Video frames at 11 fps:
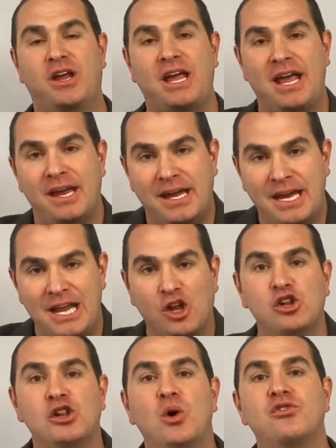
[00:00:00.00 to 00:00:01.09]
getting
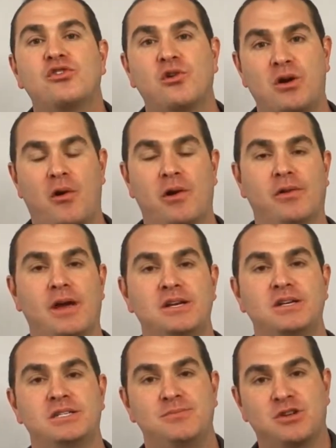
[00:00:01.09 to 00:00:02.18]
closer in our
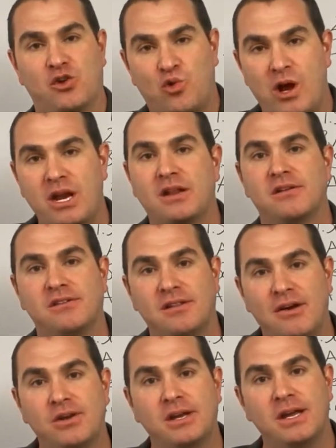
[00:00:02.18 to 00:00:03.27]
relationships and creating this
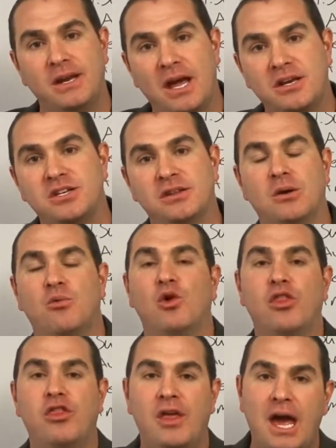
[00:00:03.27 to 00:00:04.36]
love and connection that
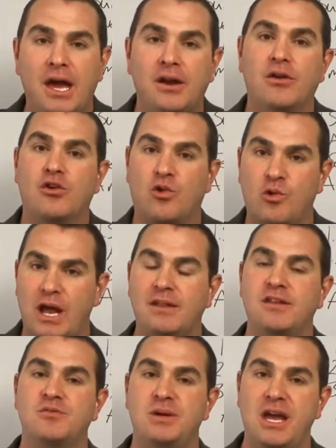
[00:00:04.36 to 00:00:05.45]
will then create
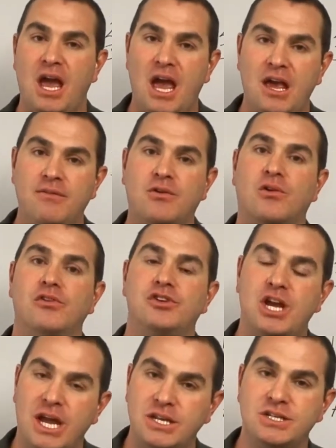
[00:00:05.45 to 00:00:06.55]
these behavioral
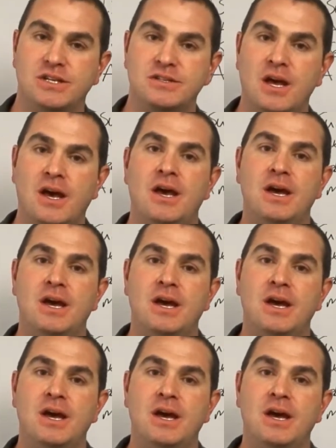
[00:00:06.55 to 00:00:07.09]
changes,